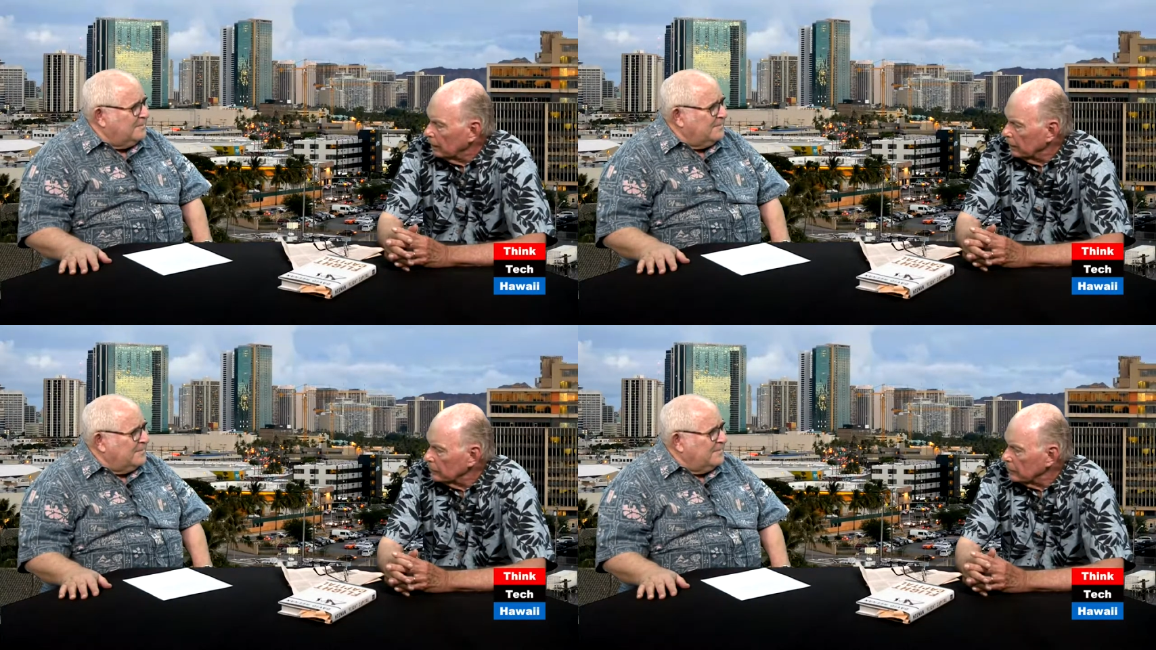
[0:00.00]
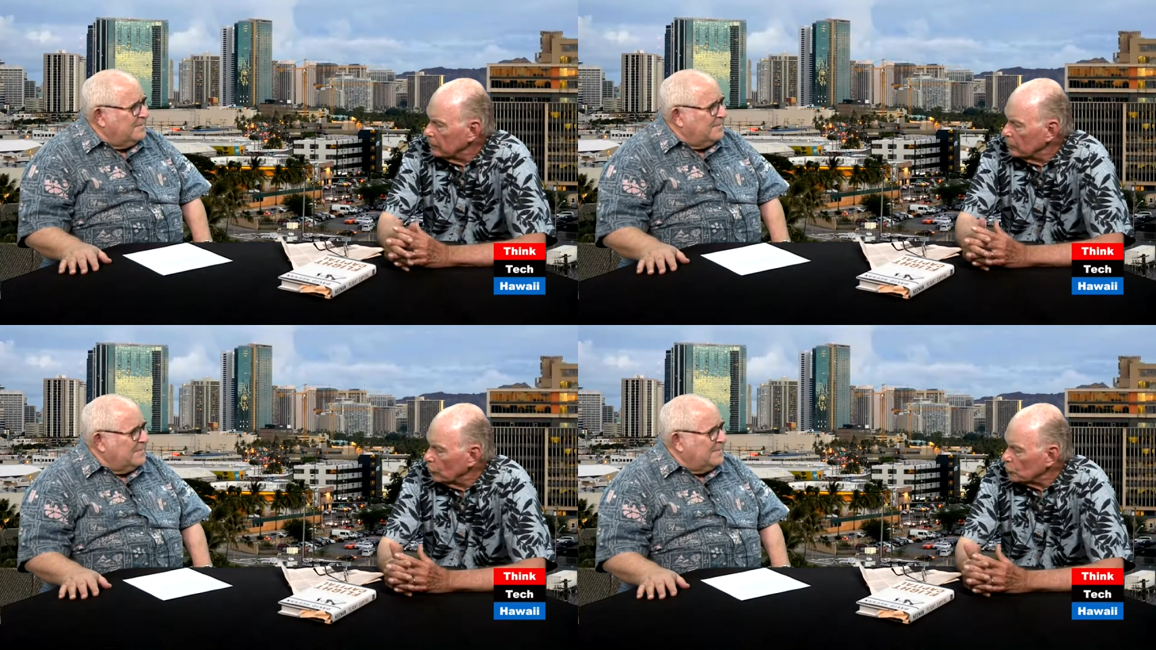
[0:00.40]
Speaker 1: it you
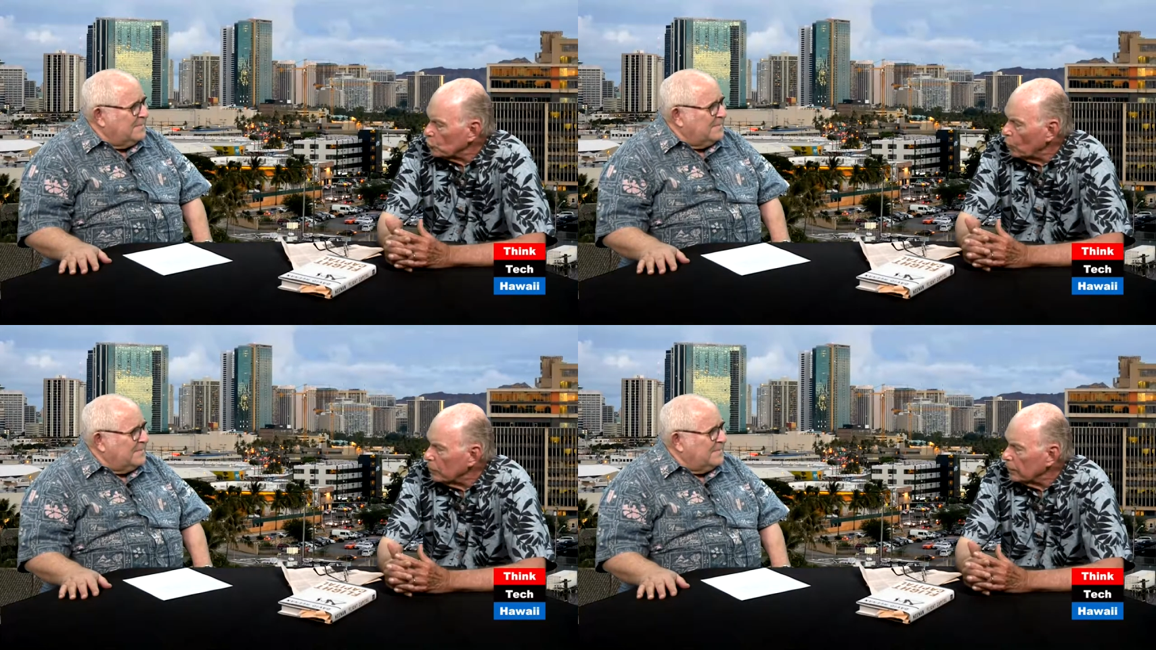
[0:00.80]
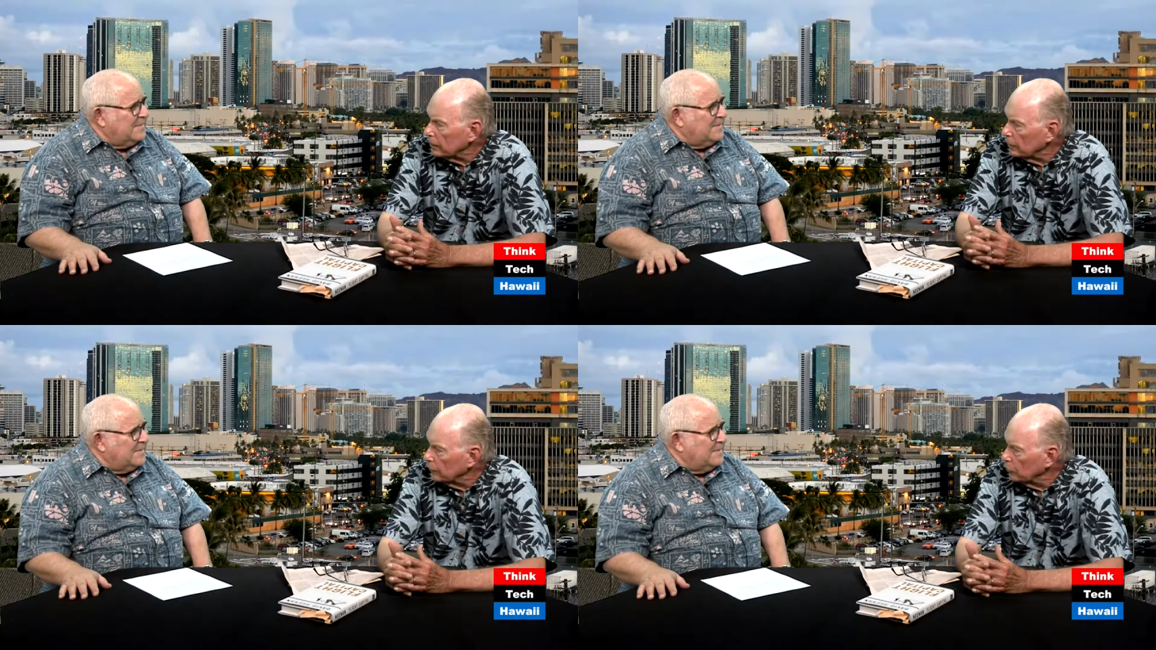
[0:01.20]
know, it's one thing
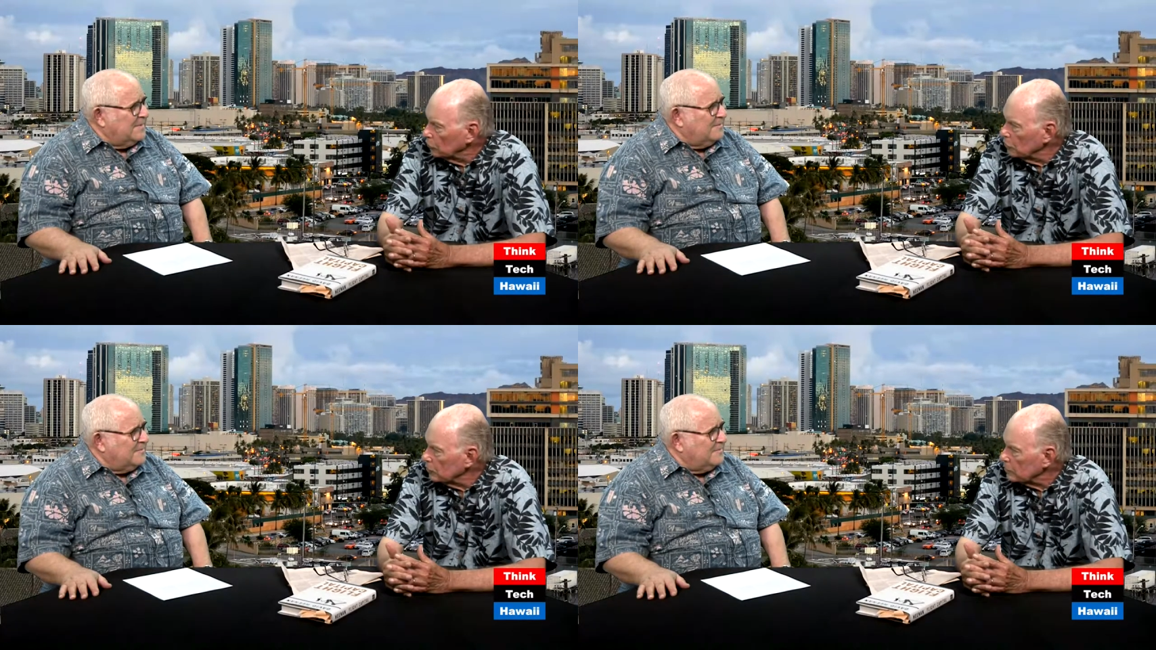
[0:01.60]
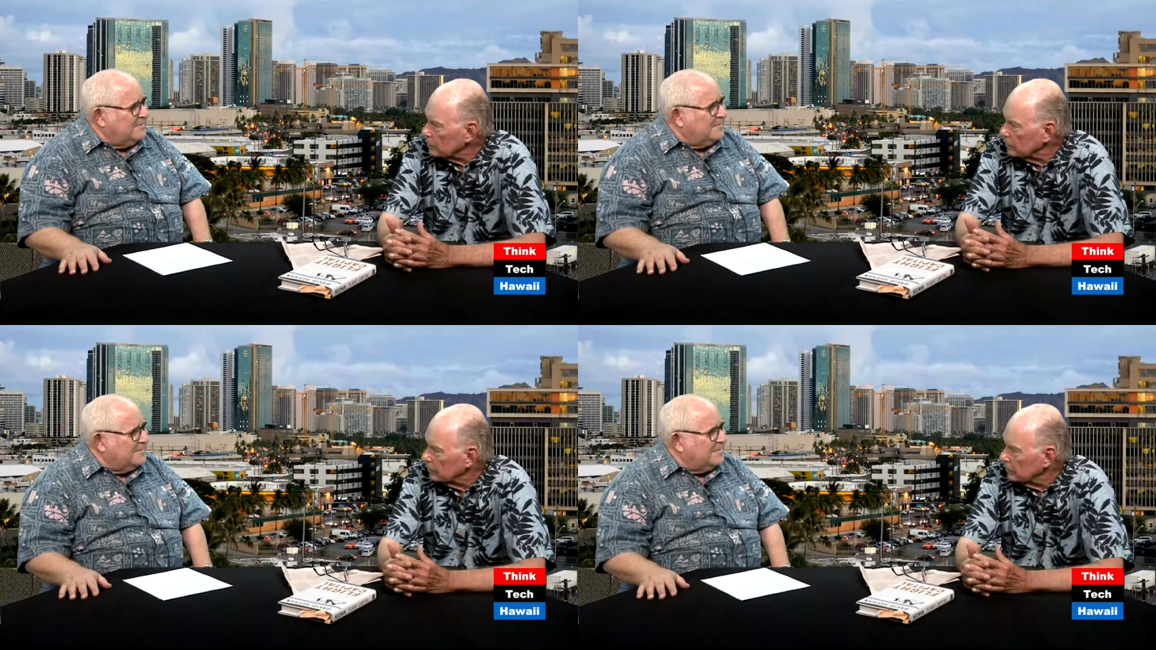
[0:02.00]
if you lose
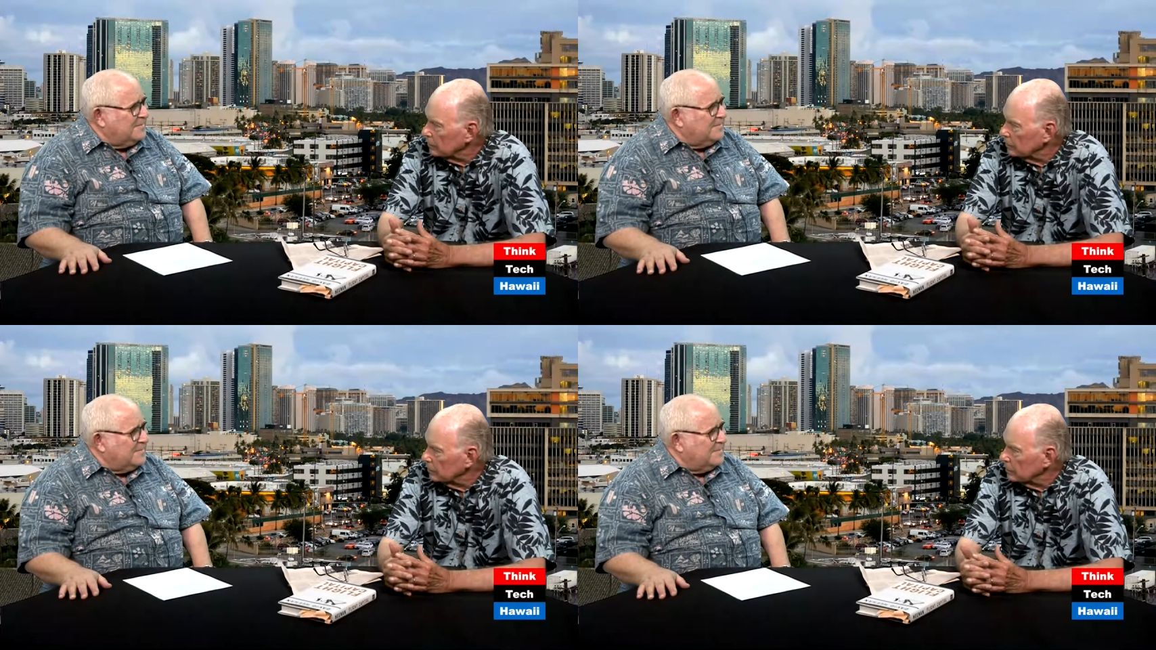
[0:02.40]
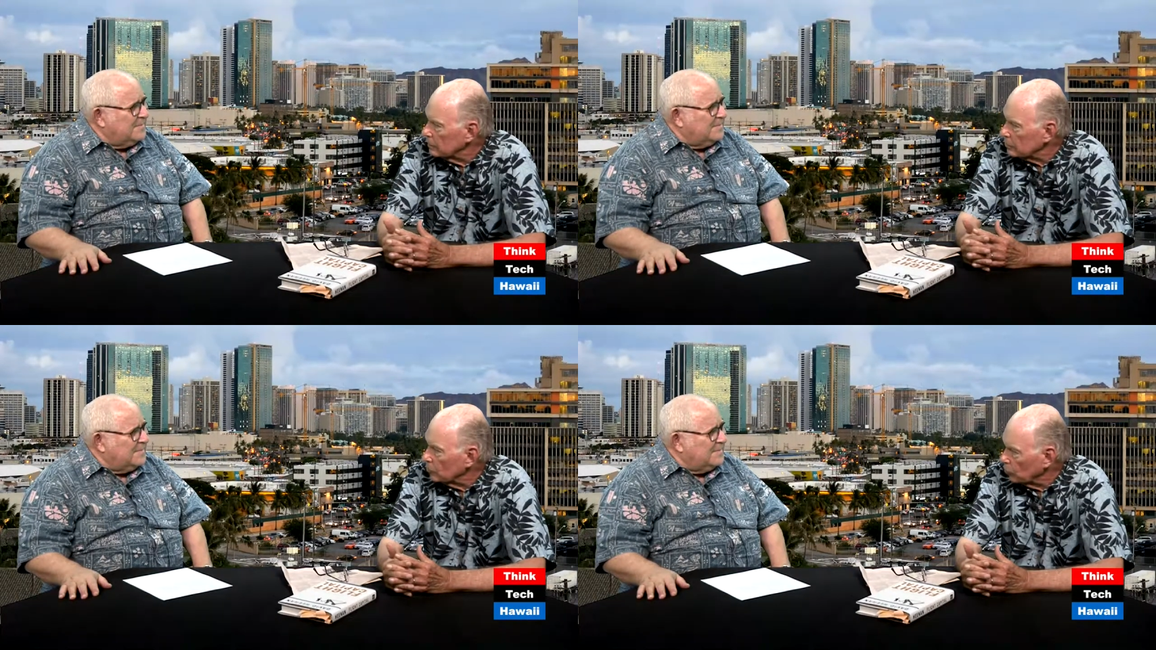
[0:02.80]

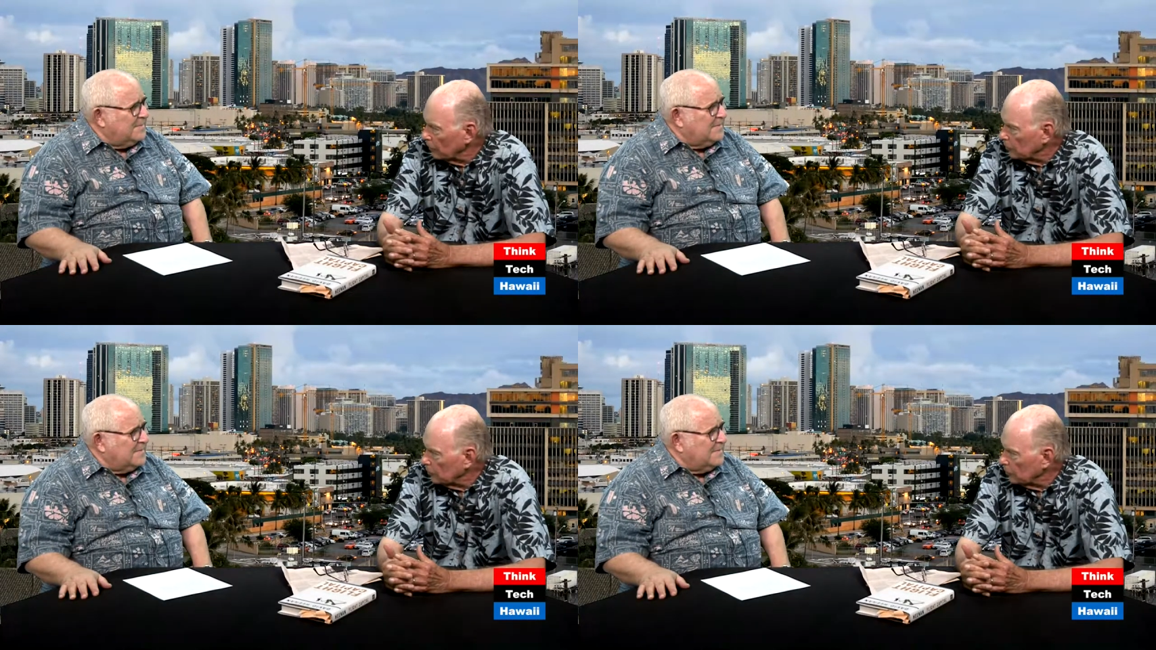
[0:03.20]
some bright